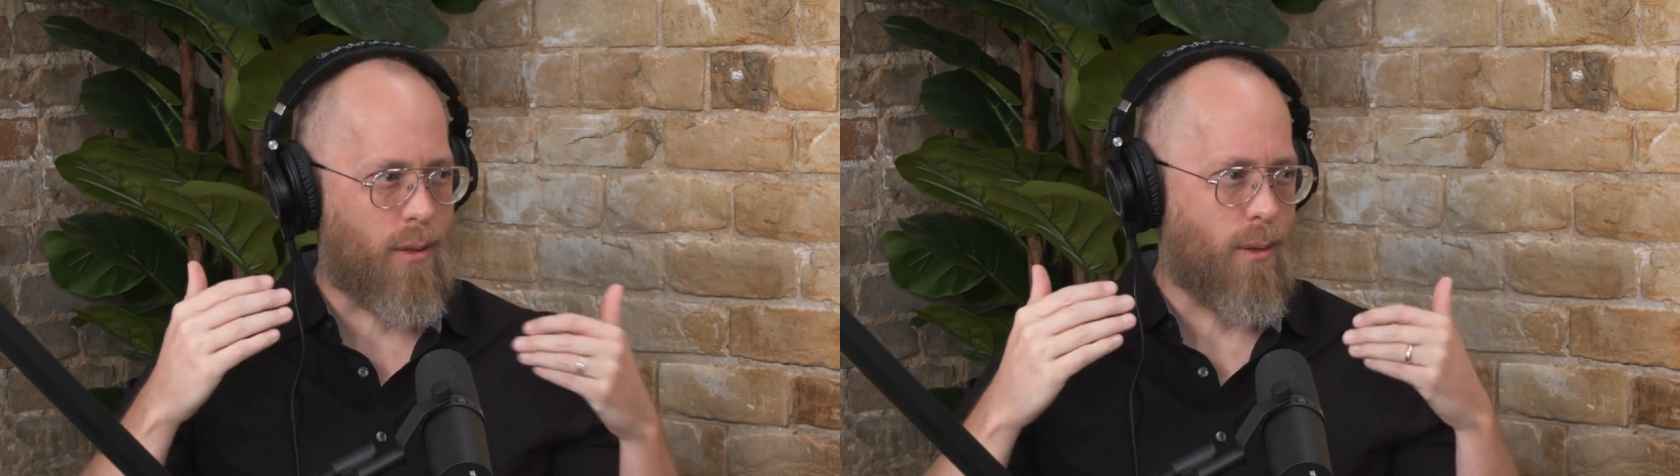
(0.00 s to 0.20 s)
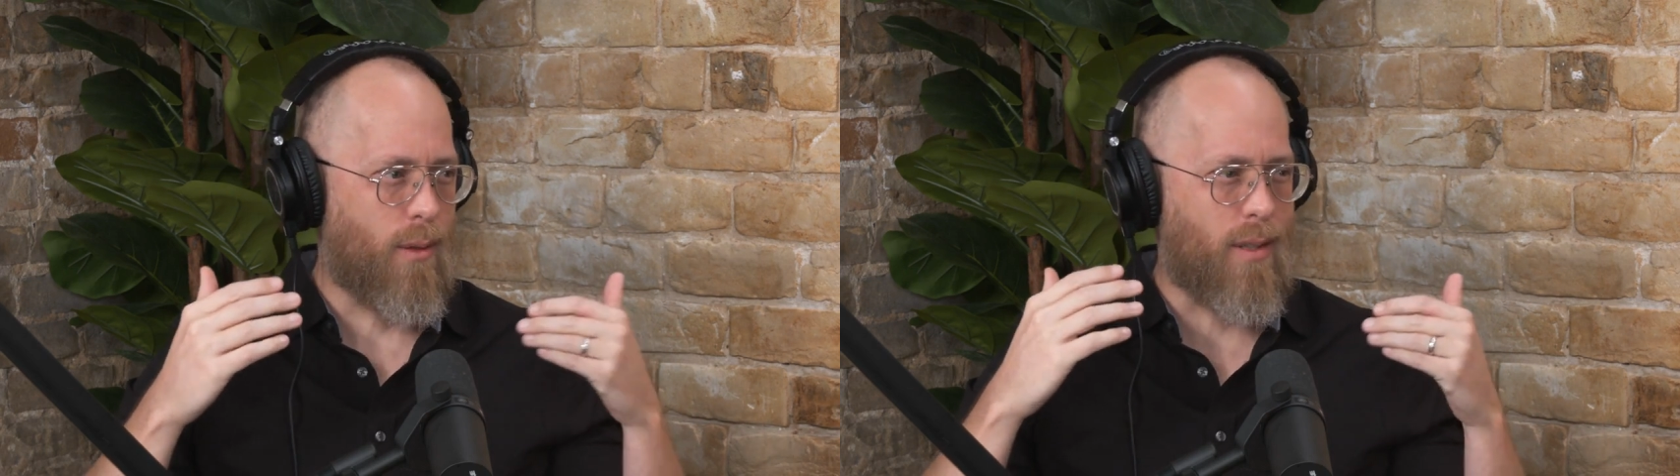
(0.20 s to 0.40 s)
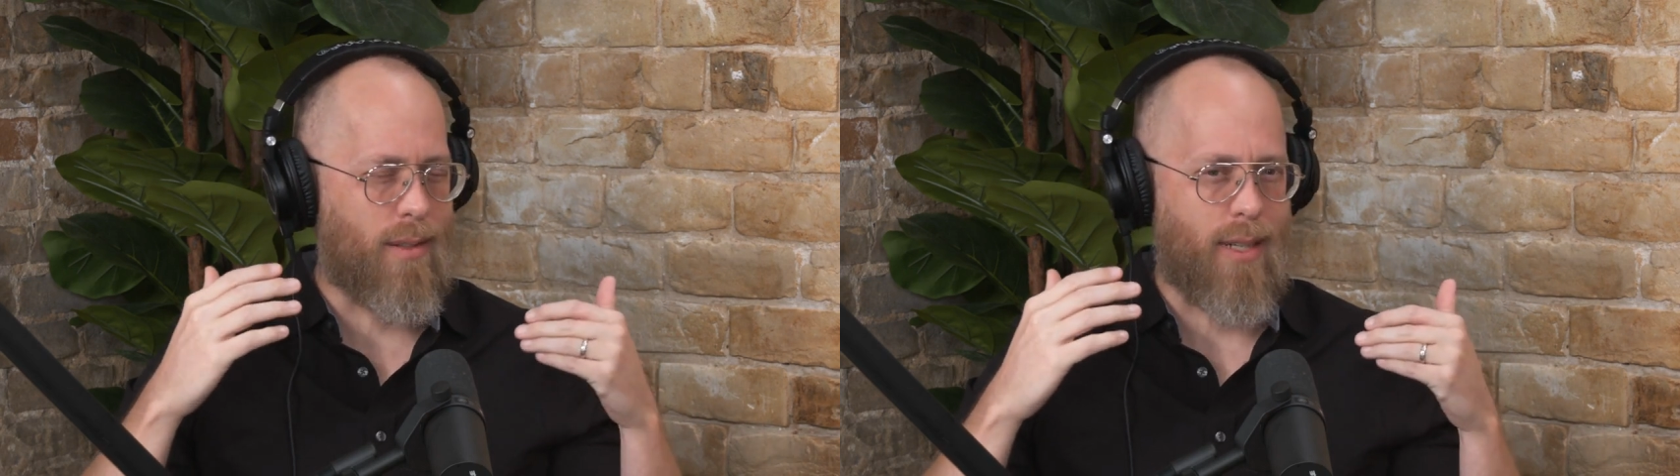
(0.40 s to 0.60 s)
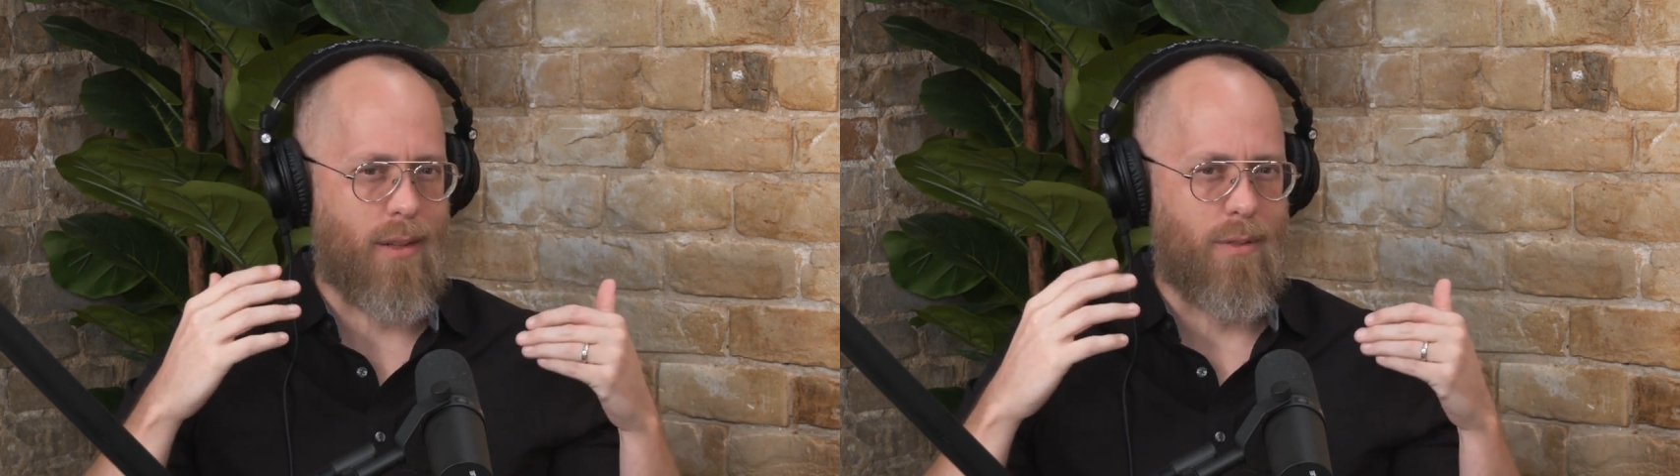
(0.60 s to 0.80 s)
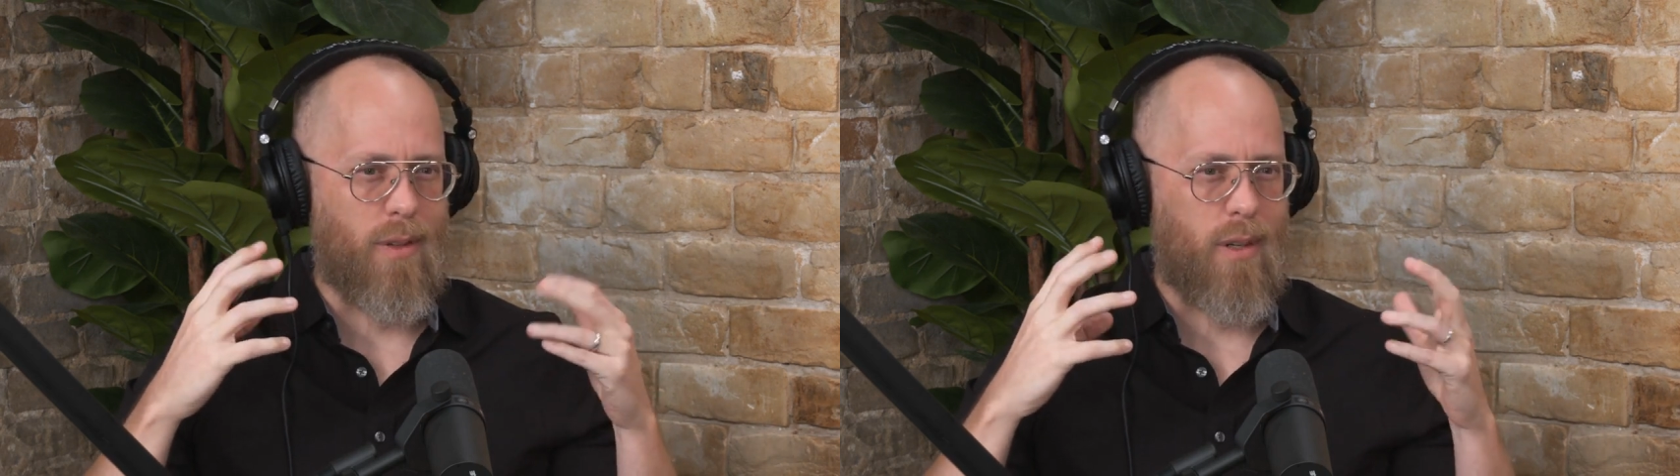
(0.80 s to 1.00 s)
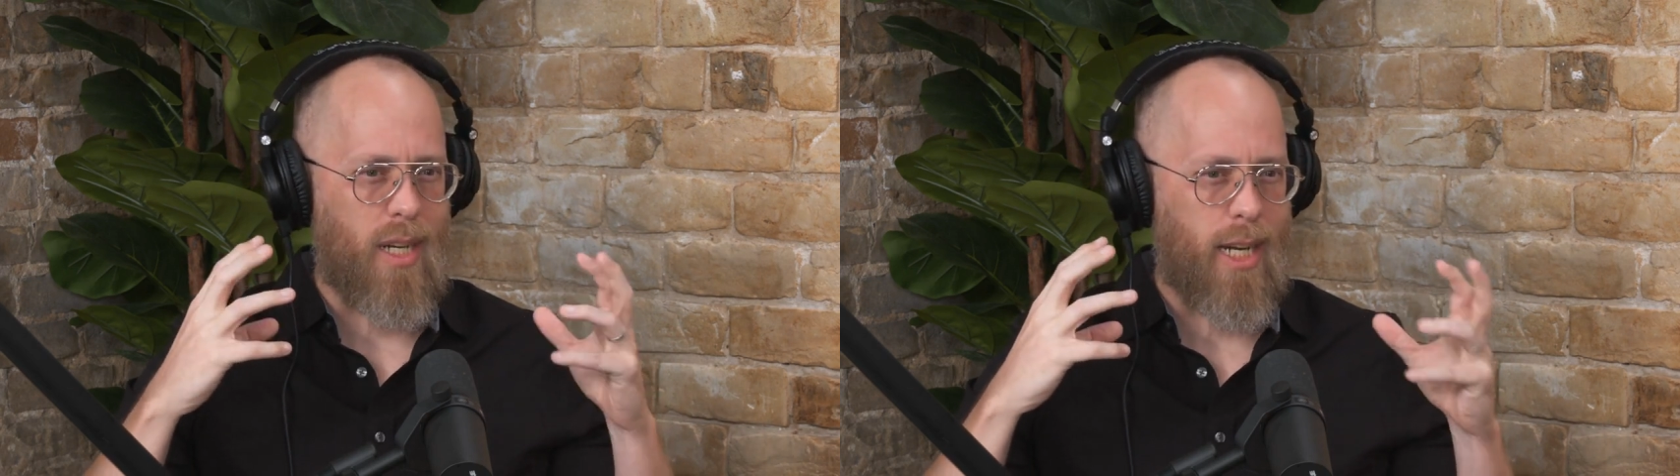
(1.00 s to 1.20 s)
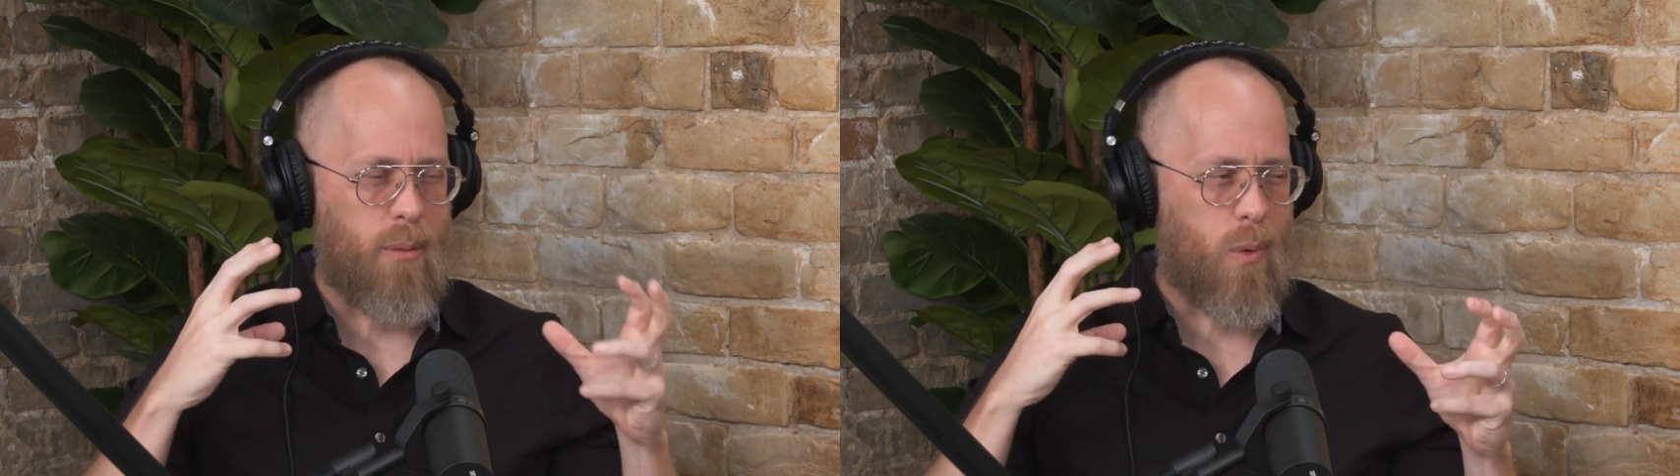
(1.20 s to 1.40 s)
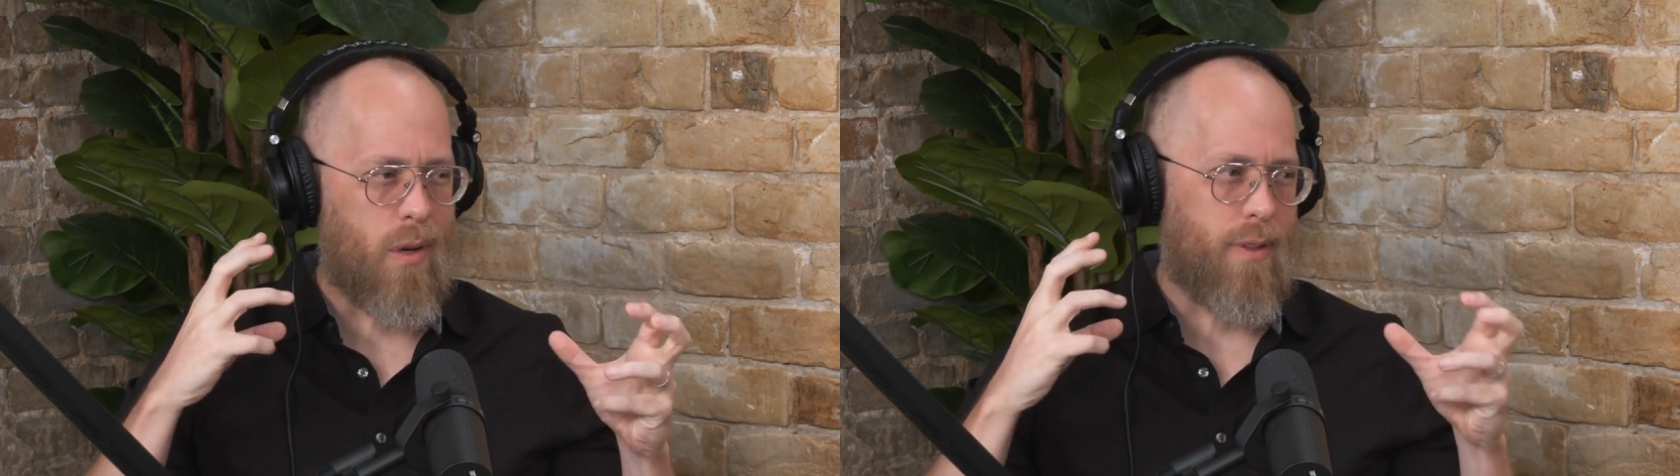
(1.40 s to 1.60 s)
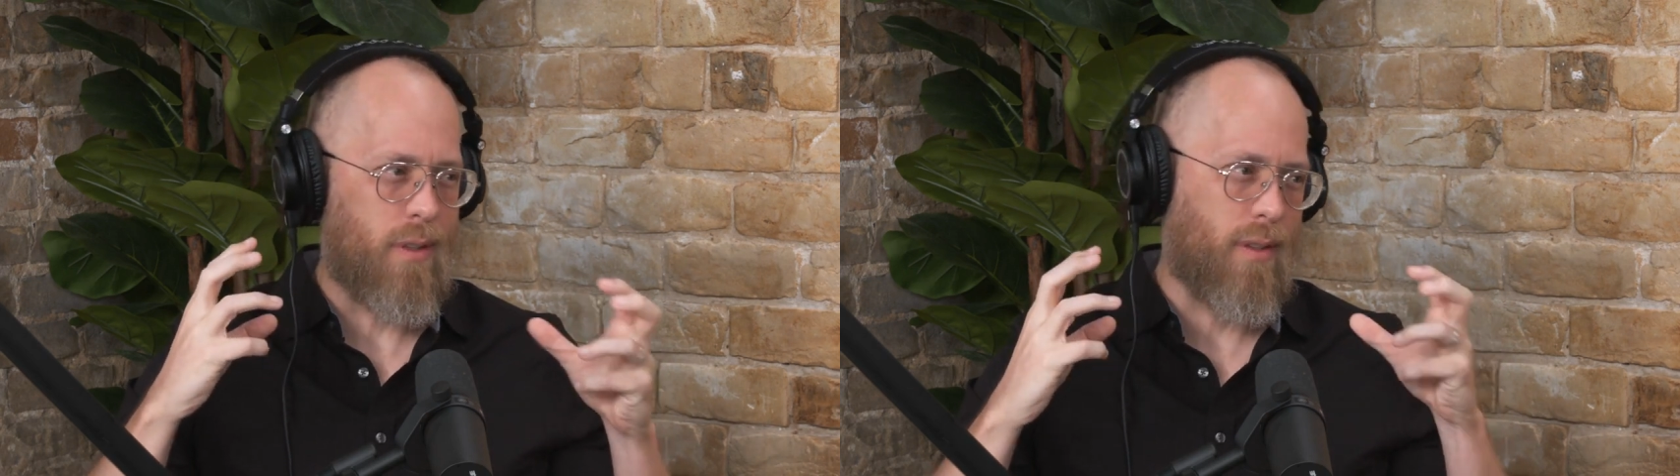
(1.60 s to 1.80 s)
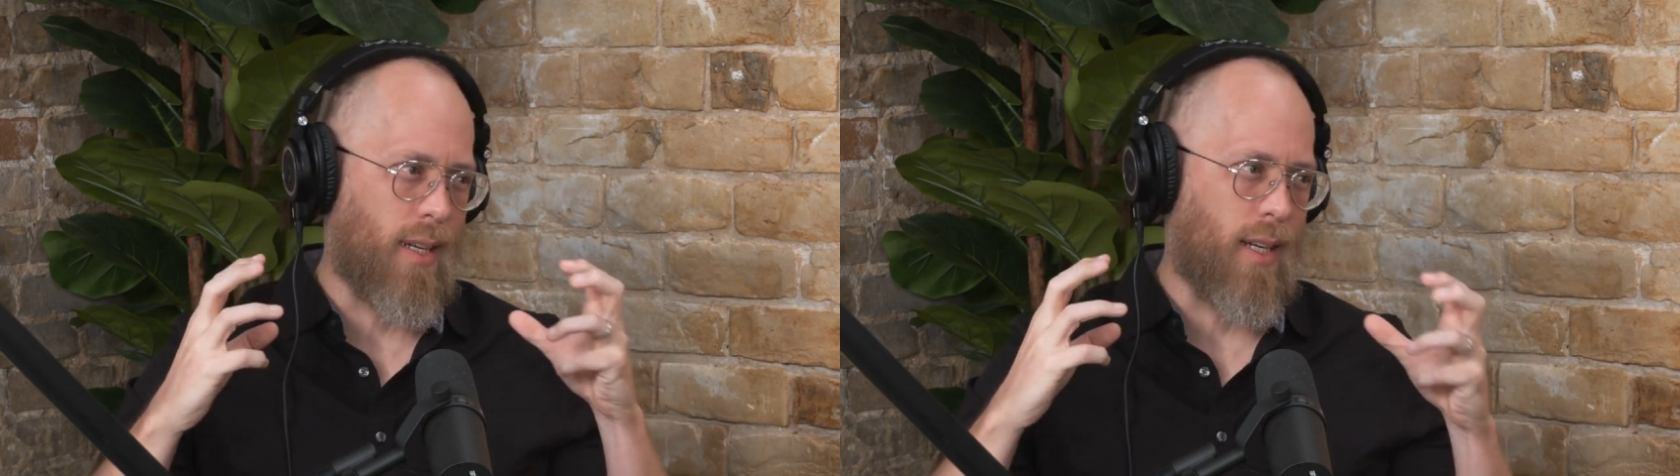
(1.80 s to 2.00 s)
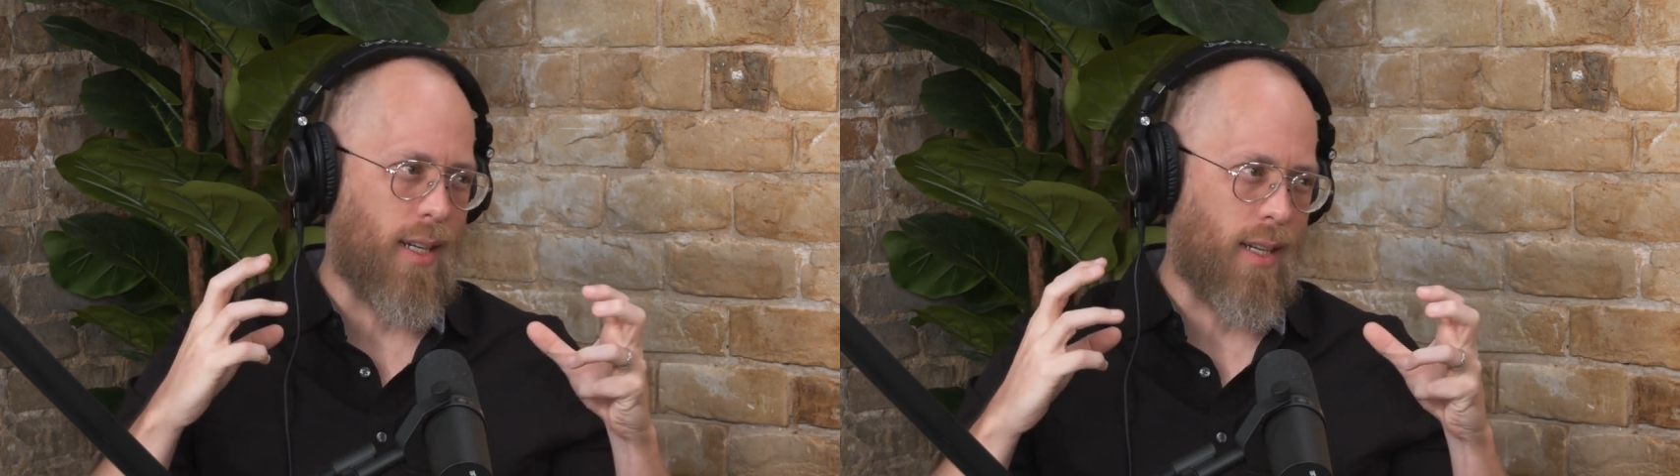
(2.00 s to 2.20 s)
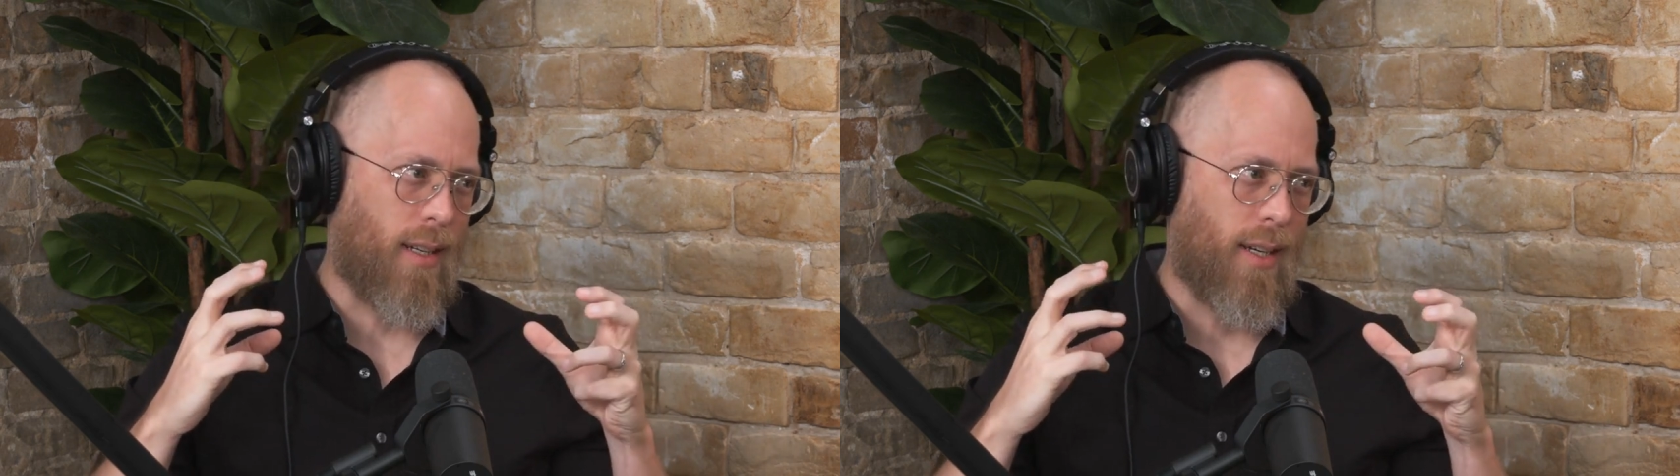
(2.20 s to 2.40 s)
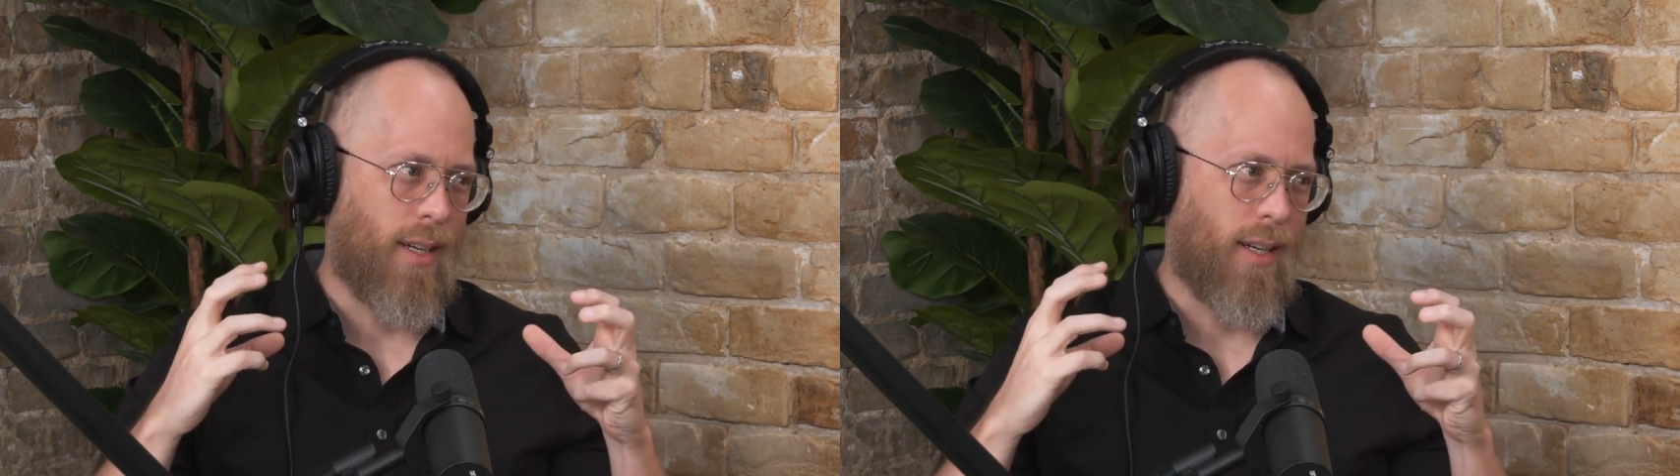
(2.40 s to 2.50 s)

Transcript: through this like very amorphous thing